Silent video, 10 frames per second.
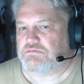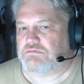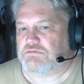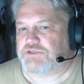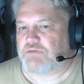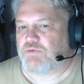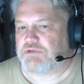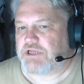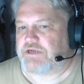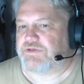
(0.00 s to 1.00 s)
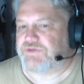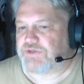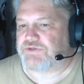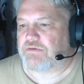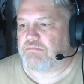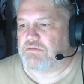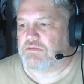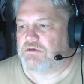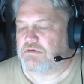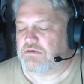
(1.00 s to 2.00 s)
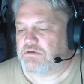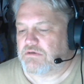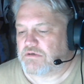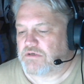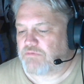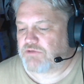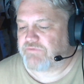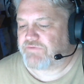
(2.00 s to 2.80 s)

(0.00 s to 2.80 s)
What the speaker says: double planet system, I believe is